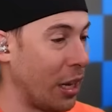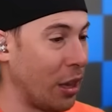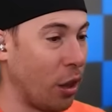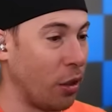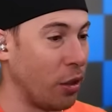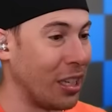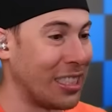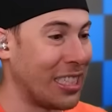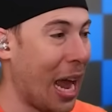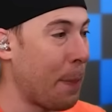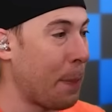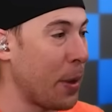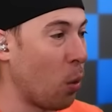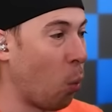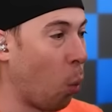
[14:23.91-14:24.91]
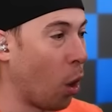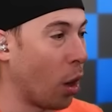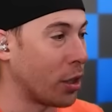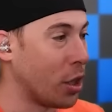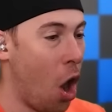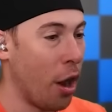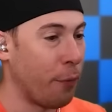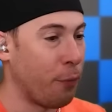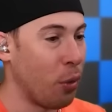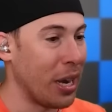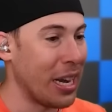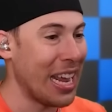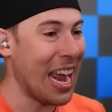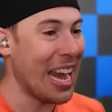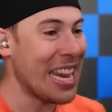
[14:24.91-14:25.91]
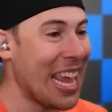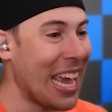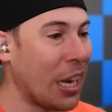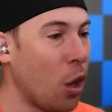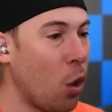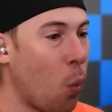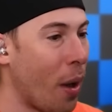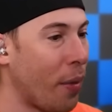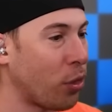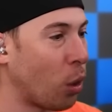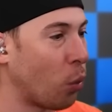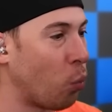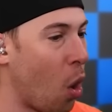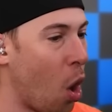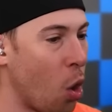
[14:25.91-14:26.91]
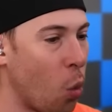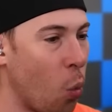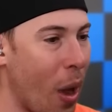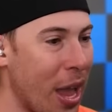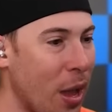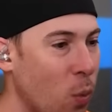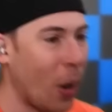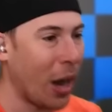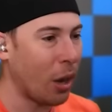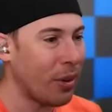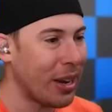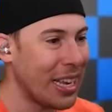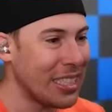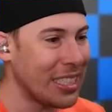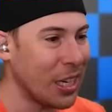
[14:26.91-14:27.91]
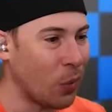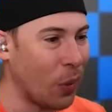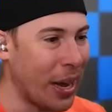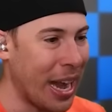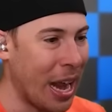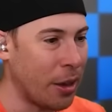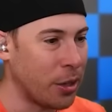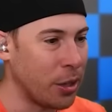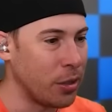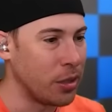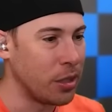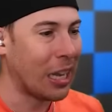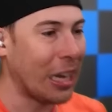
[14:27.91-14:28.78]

The, the zapping worked on Freddy, and Yellow went the wrong way. Where is he right now, dudes?